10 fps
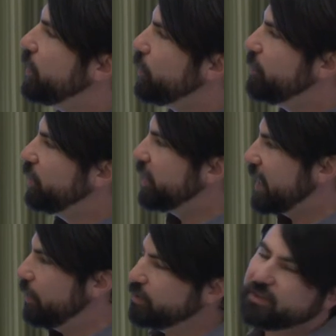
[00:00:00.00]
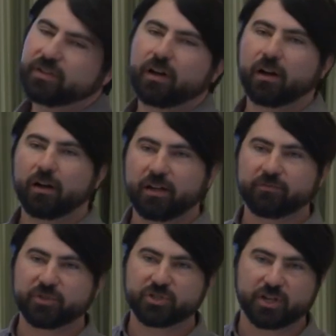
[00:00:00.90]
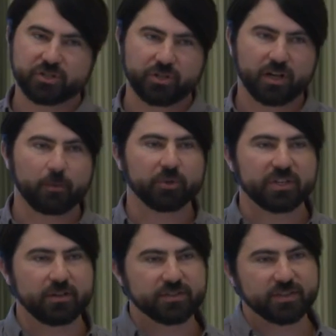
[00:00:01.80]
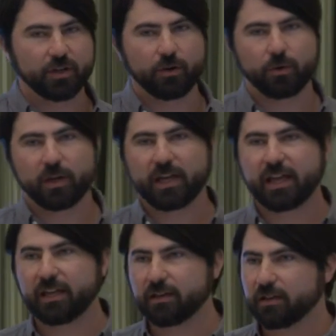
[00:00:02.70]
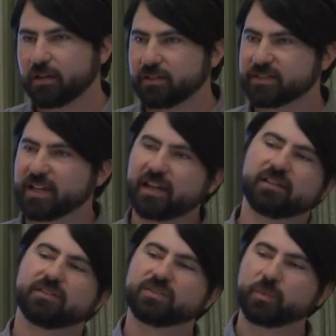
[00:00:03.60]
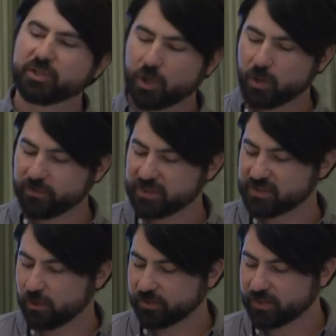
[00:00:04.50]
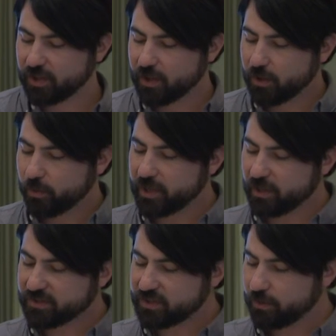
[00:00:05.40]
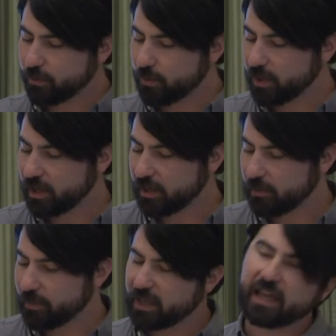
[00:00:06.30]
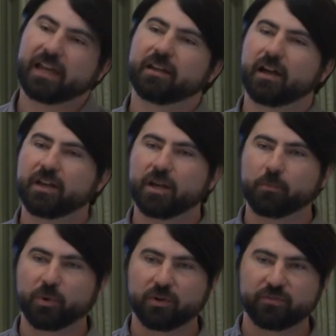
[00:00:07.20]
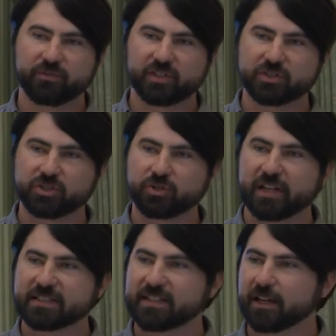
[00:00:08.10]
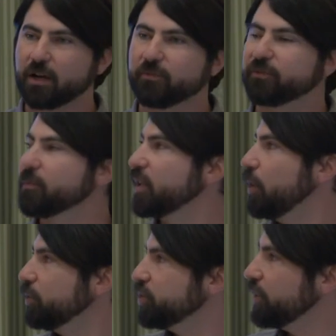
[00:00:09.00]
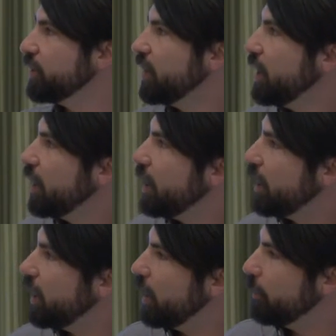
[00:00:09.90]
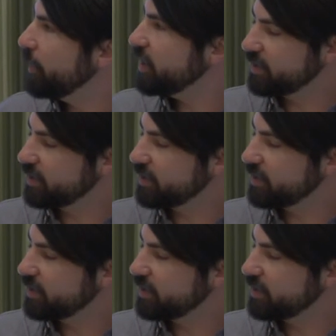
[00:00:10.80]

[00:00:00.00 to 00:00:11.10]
we were building out our infrastructure a couple years ago and decided to switch over to SALT, we also um, had a number of constraints that come from the culture. Um,